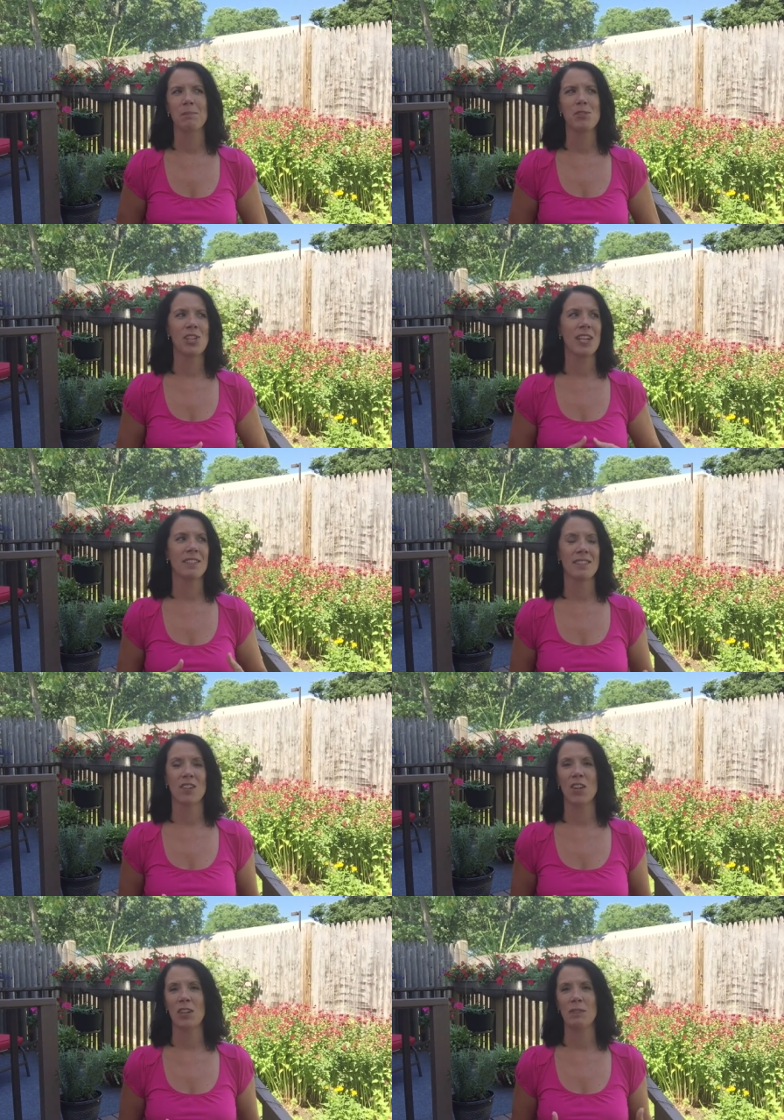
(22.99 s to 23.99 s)
Chances
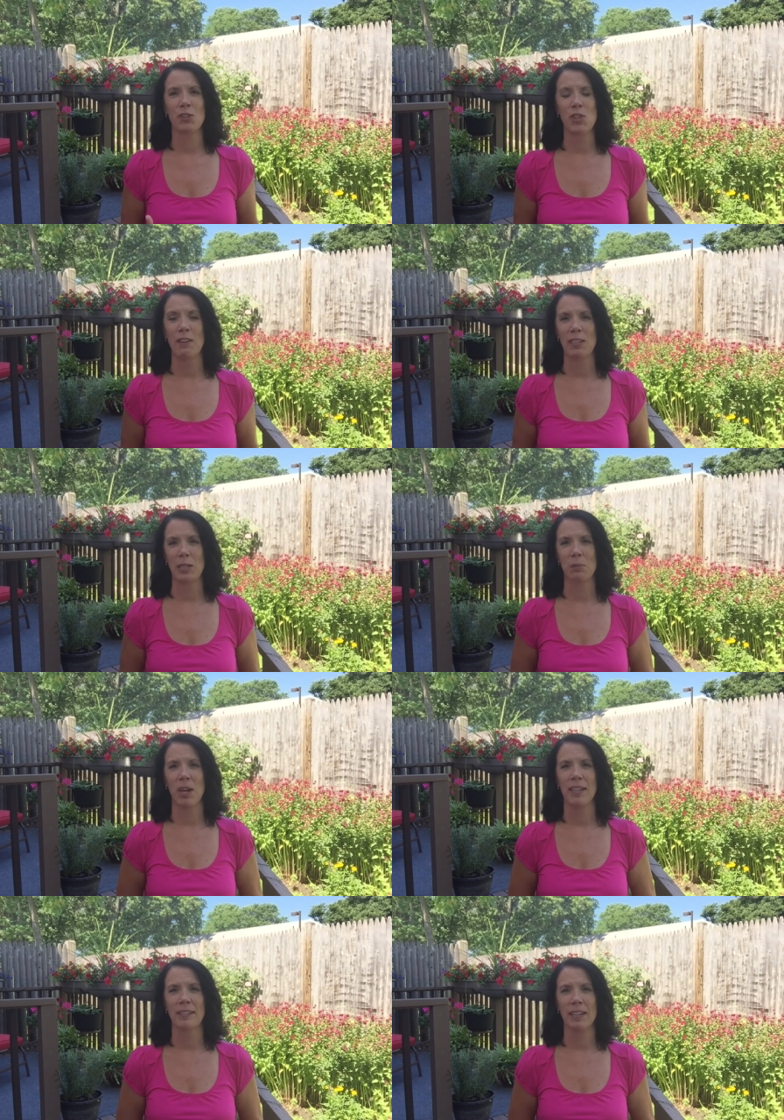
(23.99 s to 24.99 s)
are if you're traveling
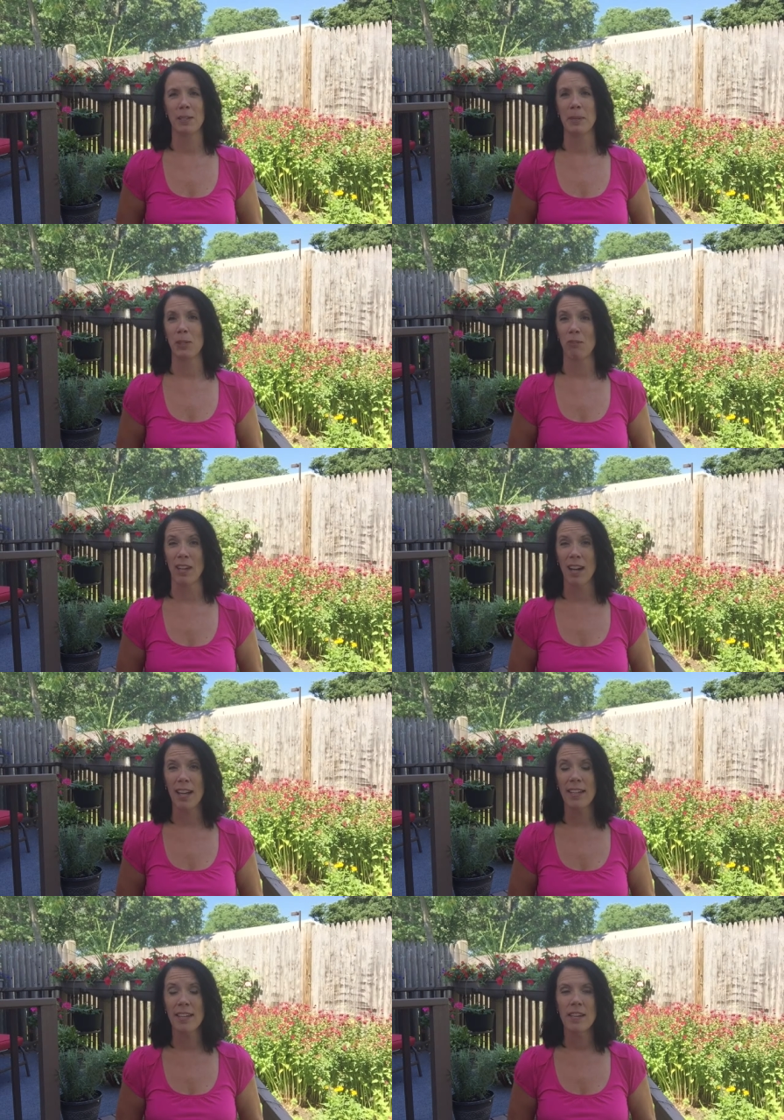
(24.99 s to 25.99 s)
abroad it's going to be a red
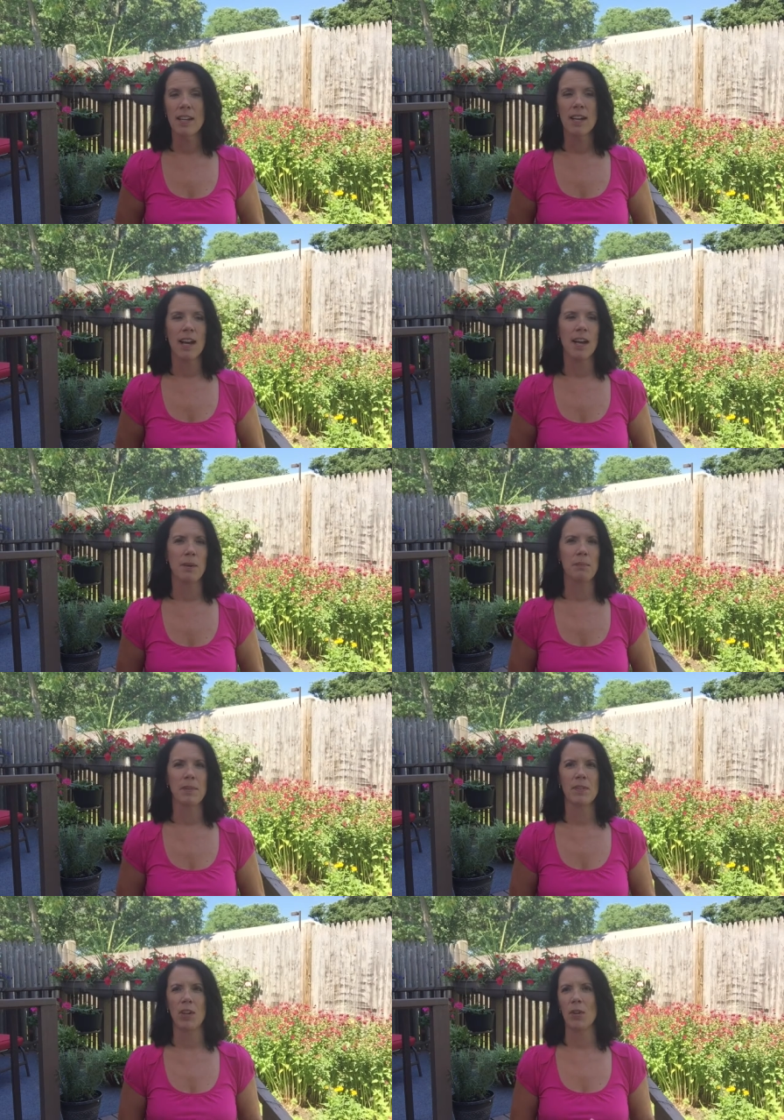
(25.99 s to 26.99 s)
eye.
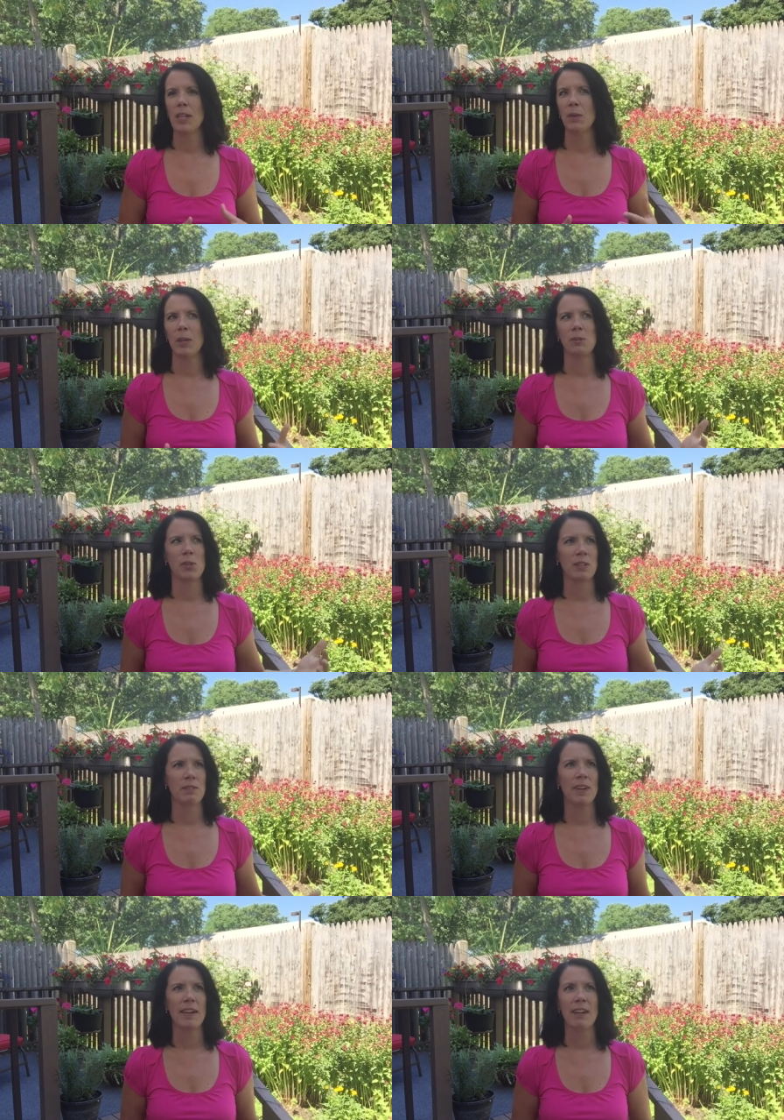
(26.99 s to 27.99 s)
So anywhere between
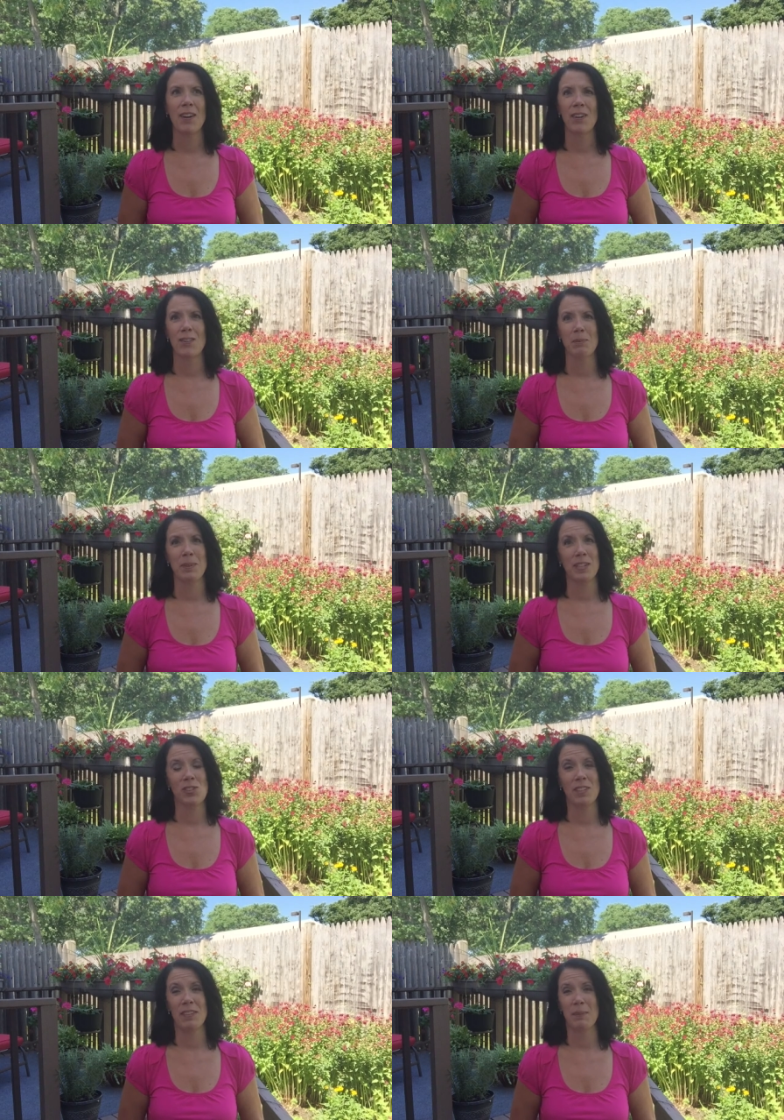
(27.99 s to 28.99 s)
5 hours and
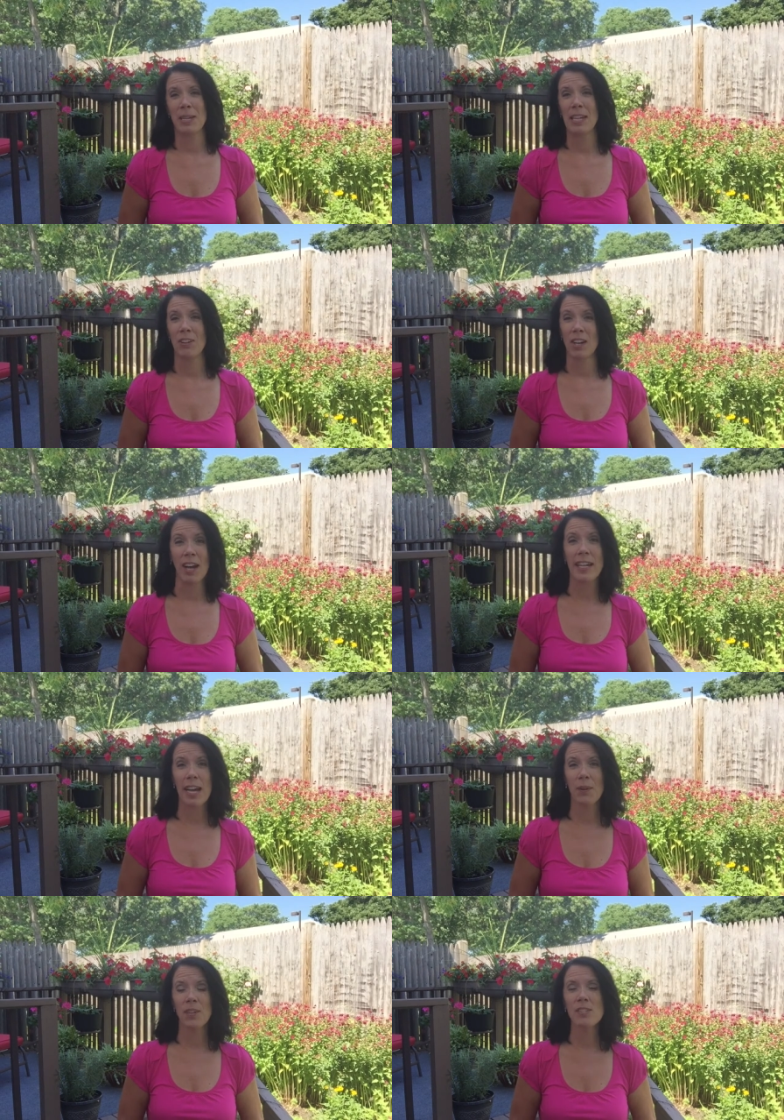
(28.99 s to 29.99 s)
potentially even up to 8 or 9
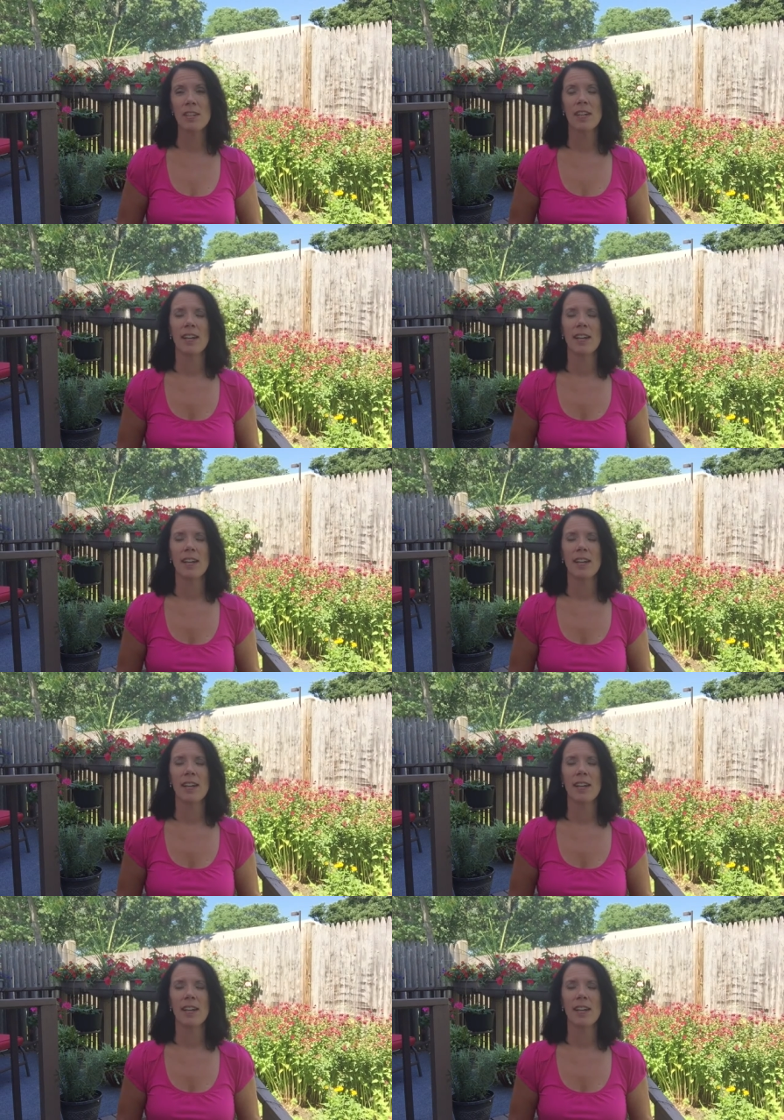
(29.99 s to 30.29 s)
hours.